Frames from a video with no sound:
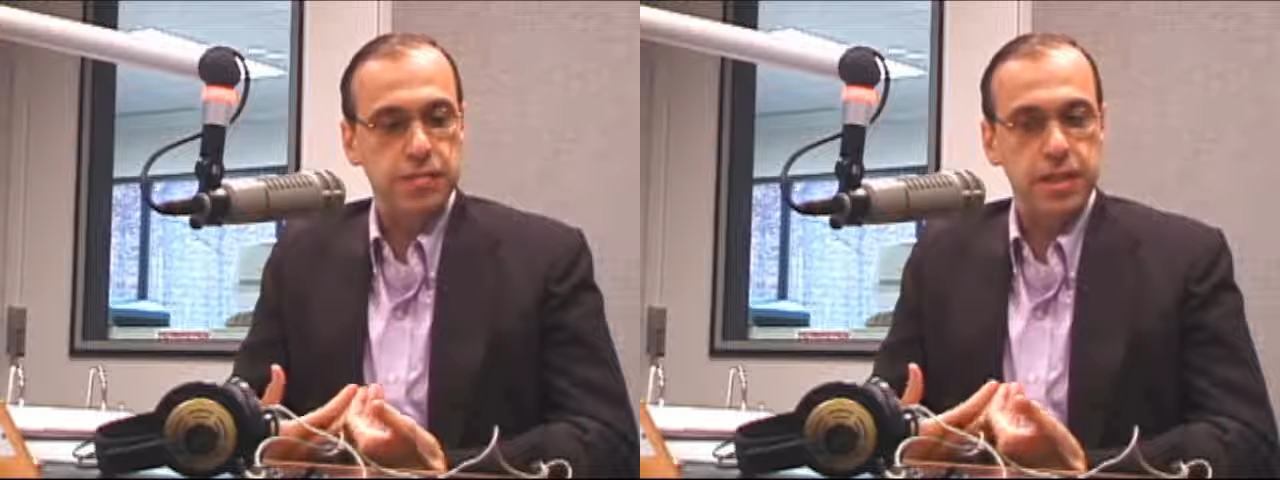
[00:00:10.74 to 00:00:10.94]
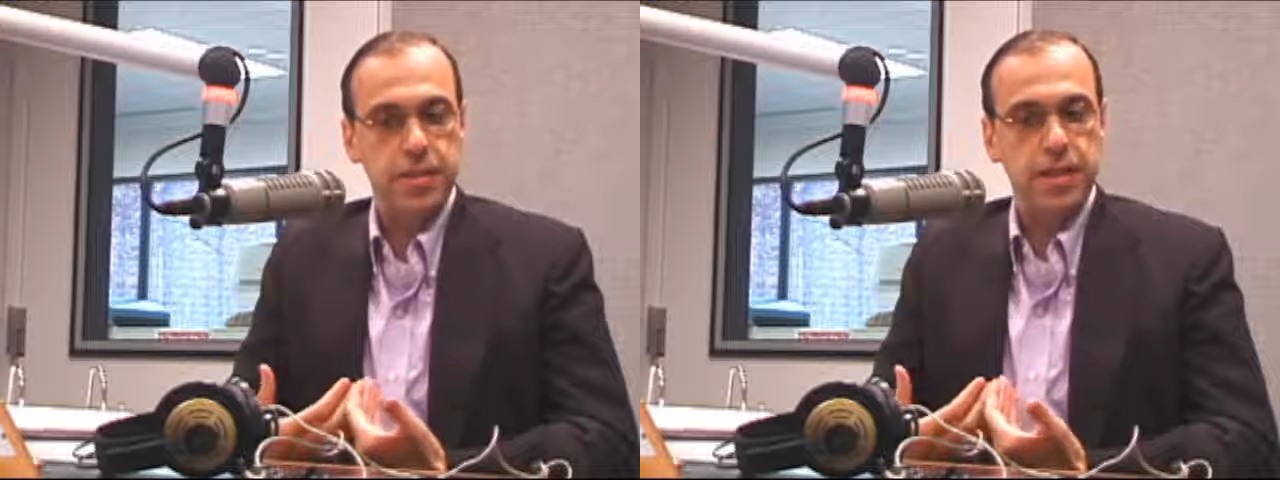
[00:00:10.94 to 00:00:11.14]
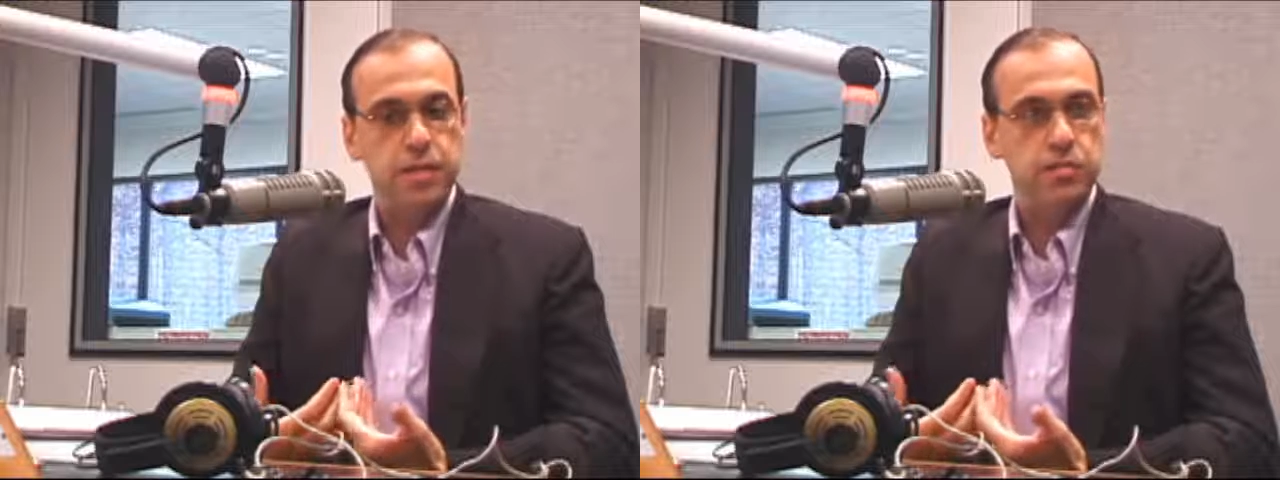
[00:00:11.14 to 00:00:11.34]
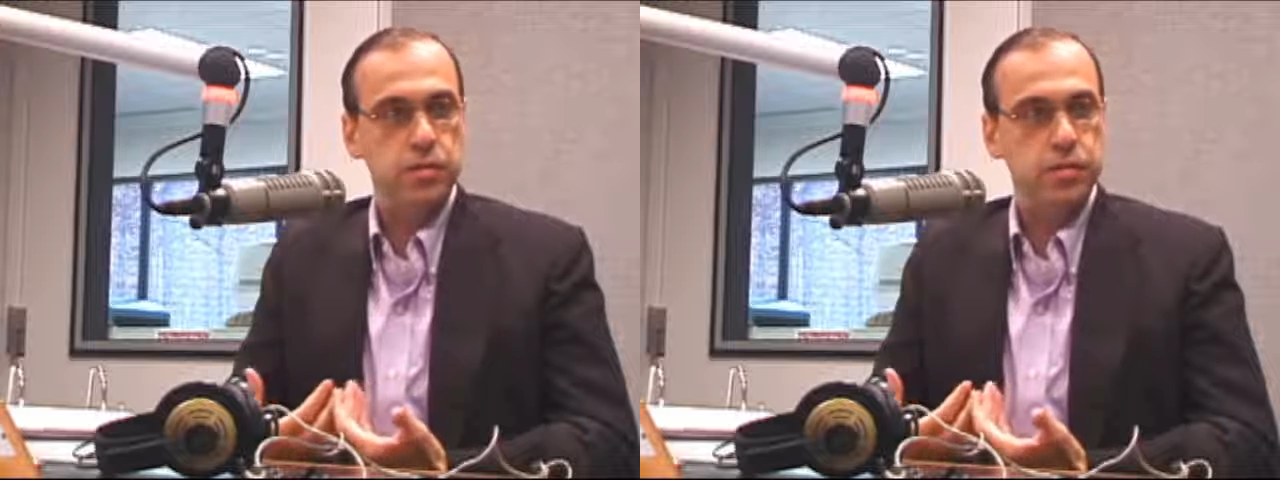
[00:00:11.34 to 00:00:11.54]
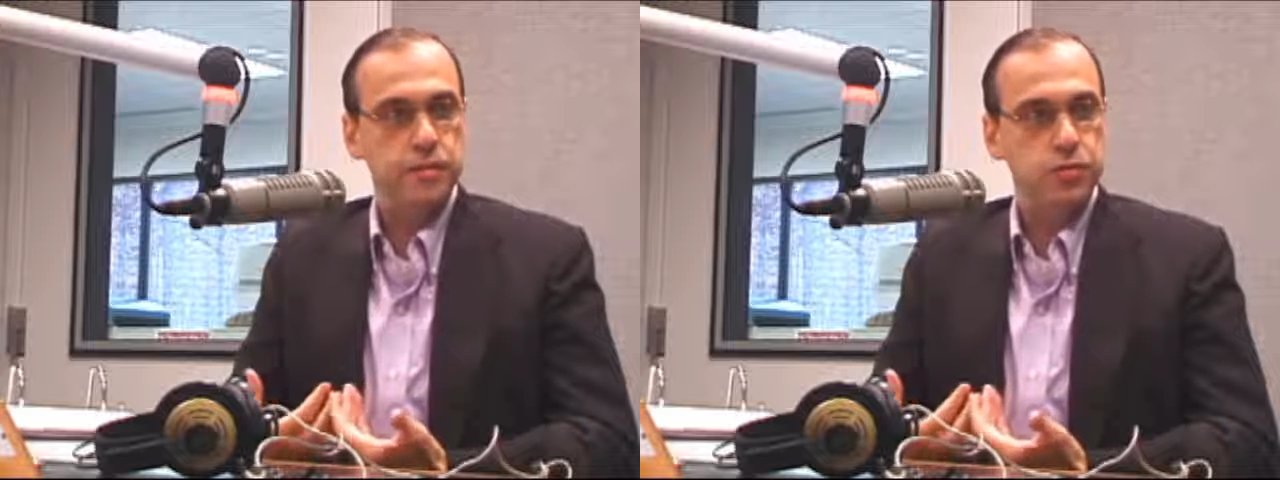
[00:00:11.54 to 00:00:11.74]
seems to be this
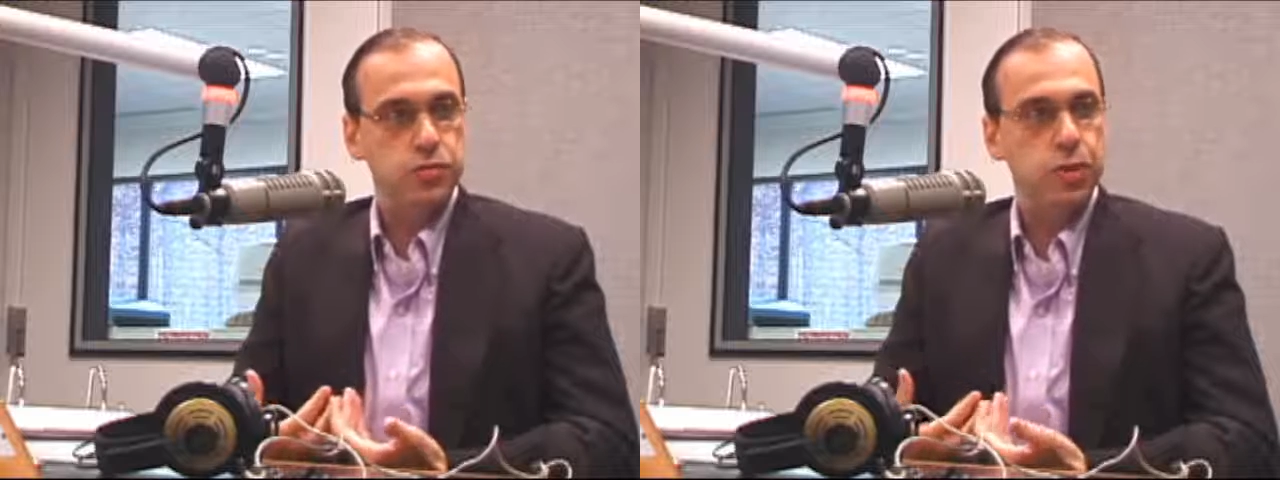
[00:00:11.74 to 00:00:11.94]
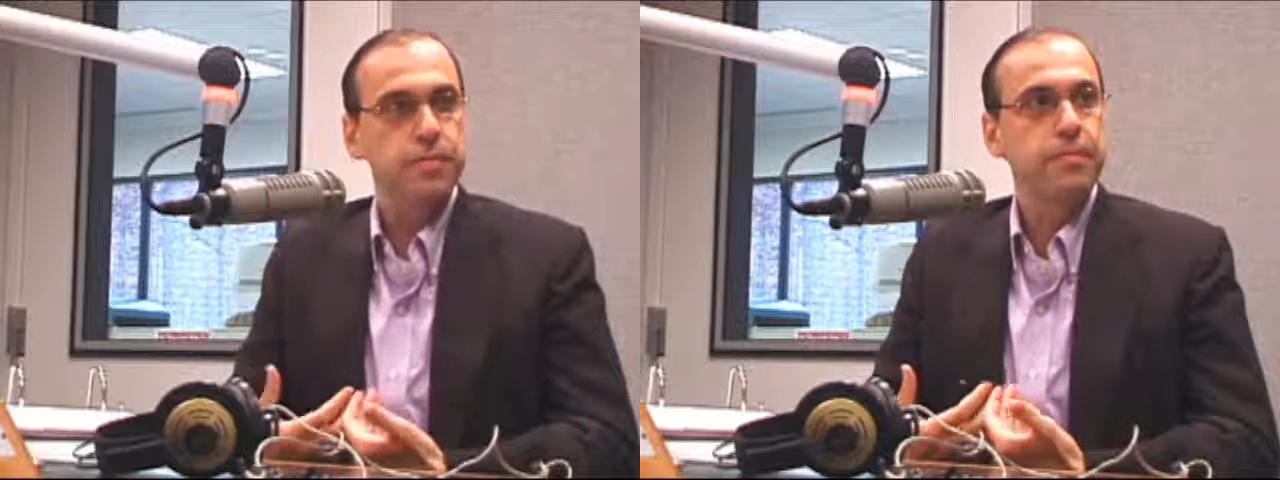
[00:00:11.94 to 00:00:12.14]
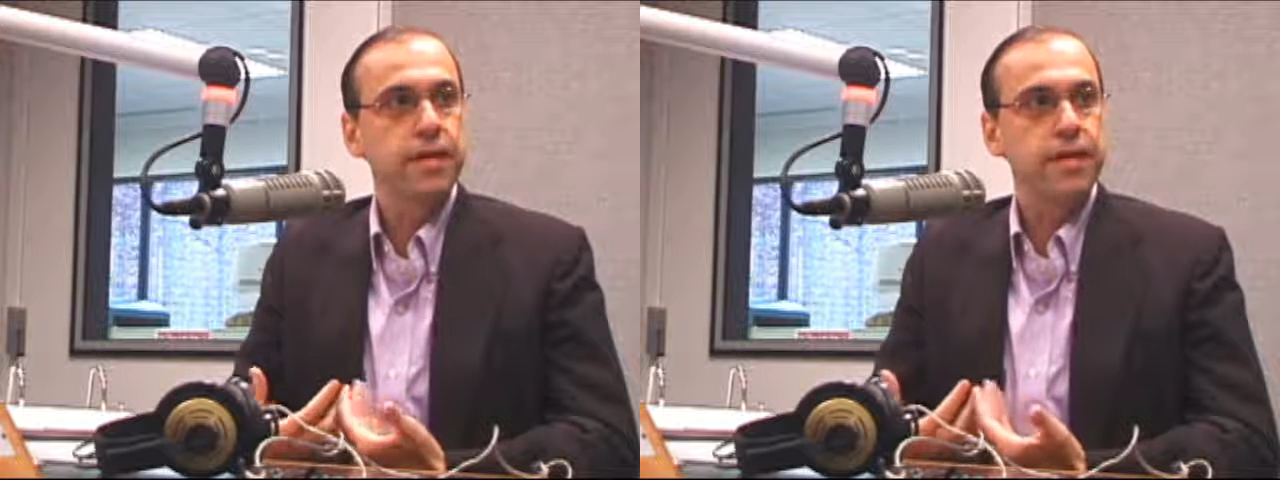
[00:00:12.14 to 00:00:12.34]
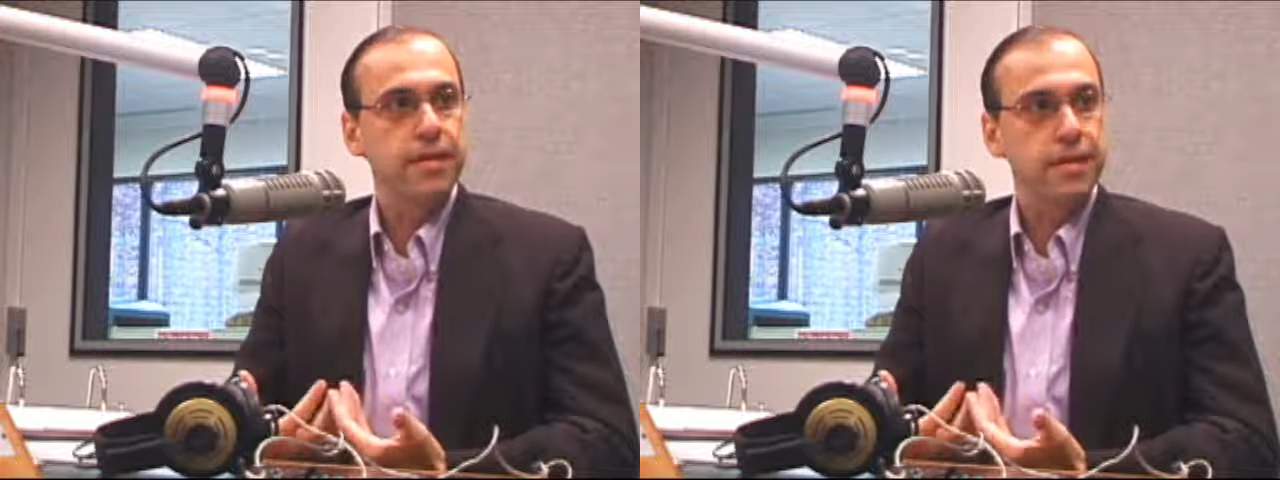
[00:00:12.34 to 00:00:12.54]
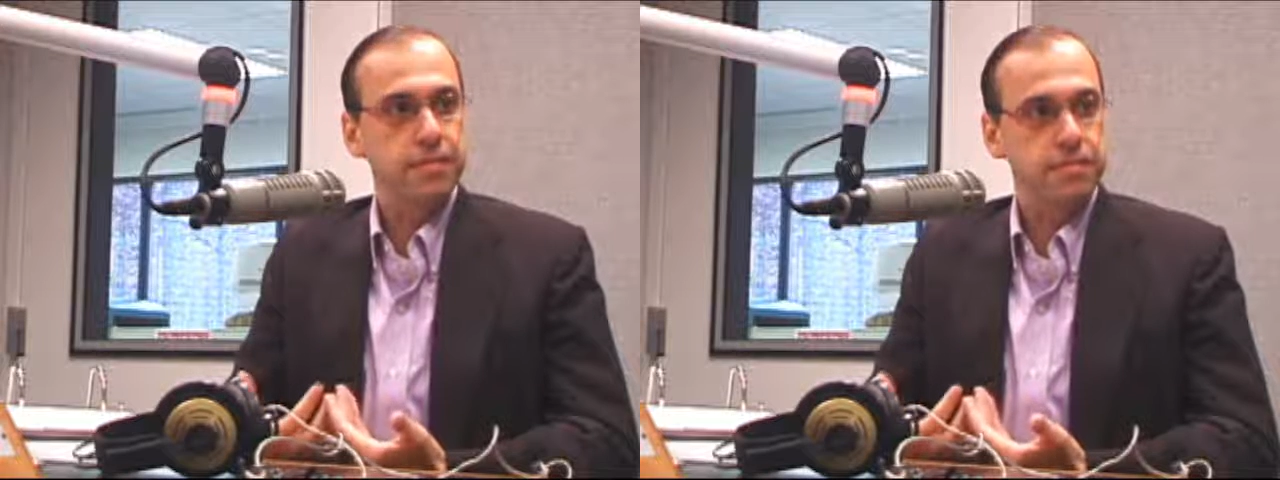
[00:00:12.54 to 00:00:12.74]
sort of
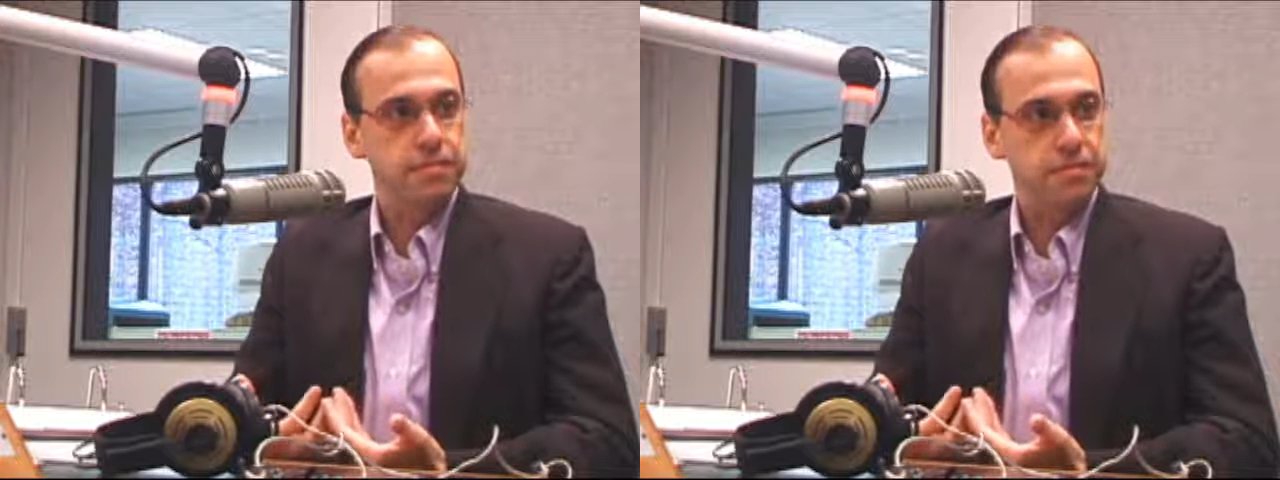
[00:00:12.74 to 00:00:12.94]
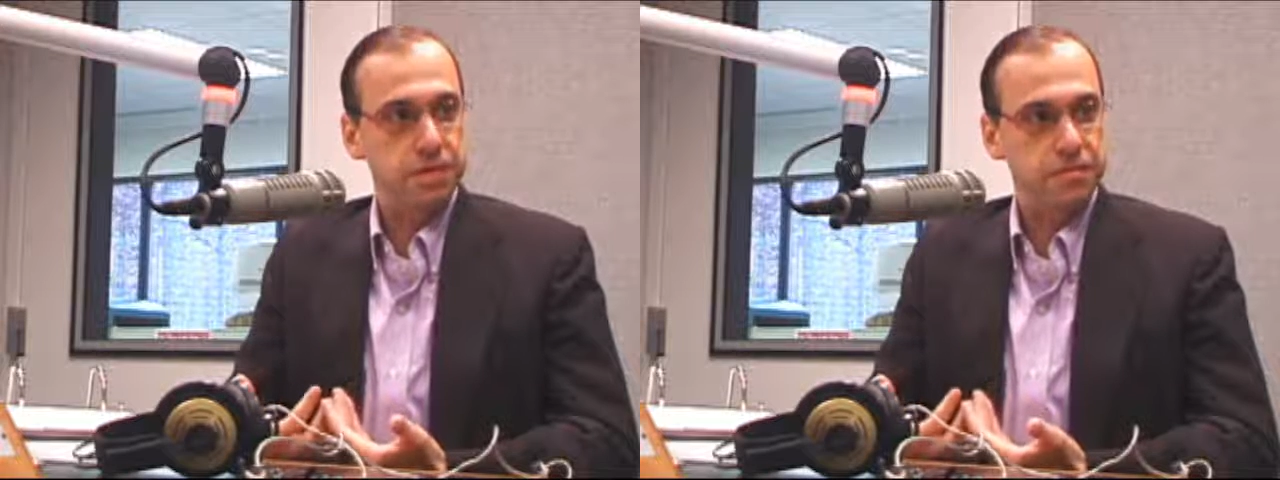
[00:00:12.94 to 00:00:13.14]
drumbeat of